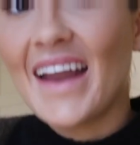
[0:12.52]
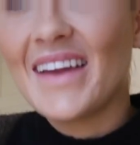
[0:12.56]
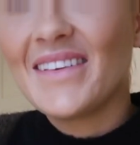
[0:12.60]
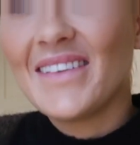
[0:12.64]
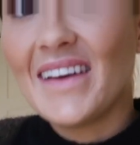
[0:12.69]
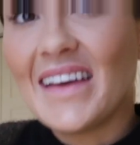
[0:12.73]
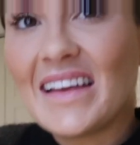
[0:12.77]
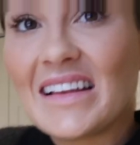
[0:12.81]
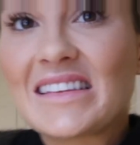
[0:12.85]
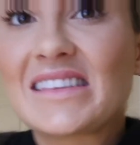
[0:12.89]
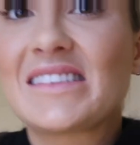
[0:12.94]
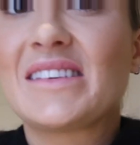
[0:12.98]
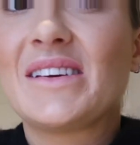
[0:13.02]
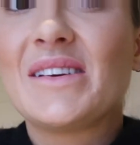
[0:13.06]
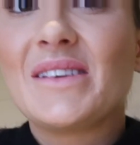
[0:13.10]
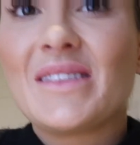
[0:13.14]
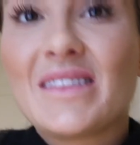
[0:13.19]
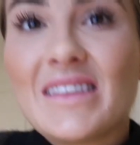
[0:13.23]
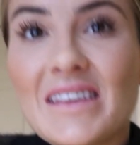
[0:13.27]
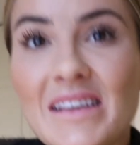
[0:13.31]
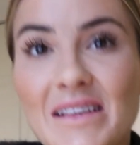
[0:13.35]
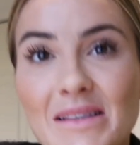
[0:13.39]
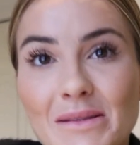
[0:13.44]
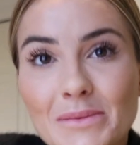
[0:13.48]
Anyway,
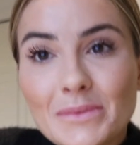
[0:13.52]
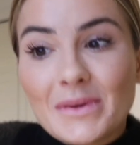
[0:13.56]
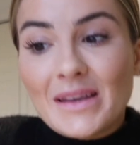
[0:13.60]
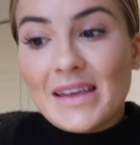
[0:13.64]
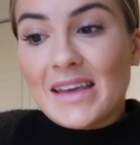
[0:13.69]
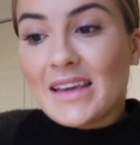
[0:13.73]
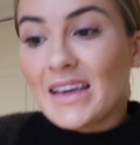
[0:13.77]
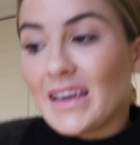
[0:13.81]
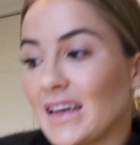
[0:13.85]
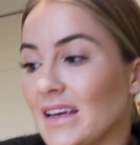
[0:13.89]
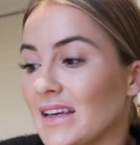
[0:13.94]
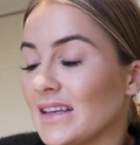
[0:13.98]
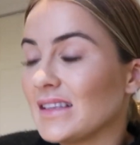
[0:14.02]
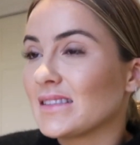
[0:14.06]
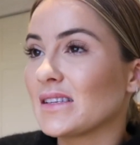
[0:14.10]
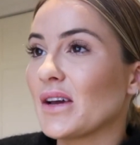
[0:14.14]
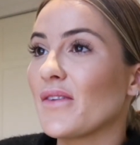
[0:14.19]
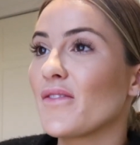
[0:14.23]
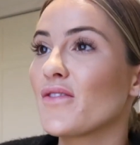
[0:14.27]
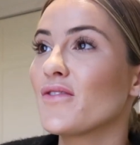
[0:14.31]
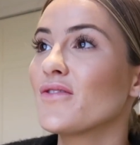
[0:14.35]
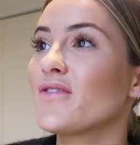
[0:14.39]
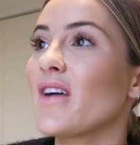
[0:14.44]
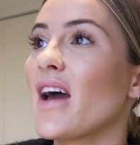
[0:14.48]
so this week is
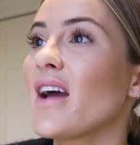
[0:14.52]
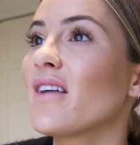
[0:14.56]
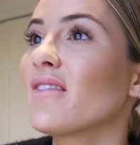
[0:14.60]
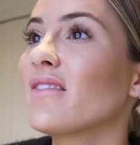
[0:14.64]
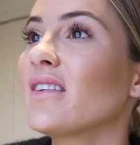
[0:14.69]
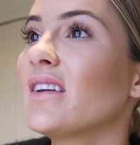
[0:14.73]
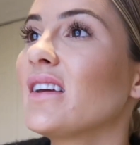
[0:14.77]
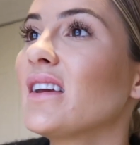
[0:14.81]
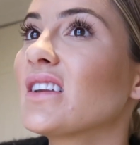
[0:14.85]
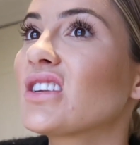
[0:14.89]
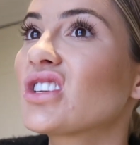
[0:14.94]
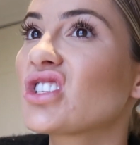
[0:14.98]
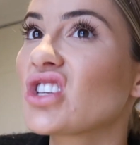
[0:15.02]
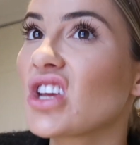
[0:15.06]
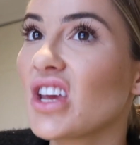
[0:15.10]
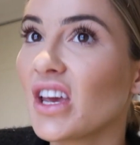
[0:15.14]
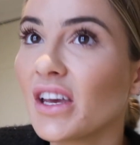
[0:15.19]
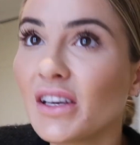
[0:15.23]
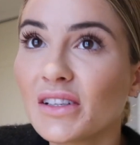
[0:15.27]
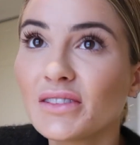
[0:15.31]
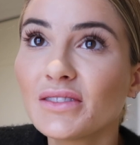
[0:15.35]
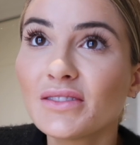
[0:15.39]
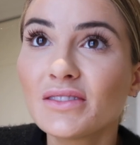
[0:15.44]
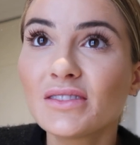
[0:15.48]
very
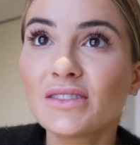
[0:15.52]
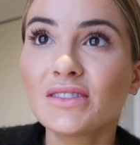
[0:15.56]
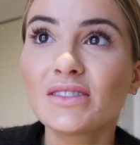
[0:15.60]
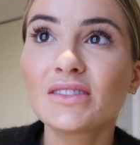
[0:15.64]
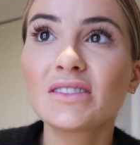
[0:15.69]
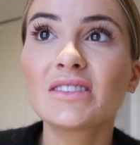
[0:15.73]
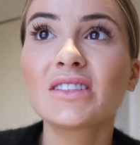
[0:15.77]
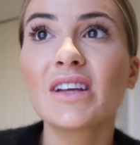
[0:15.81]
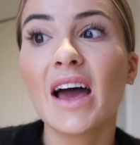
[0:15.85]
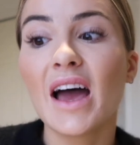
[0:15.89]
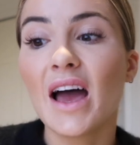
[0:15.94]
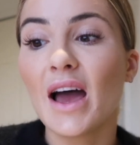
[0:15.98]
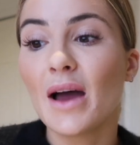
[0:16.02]
chilled.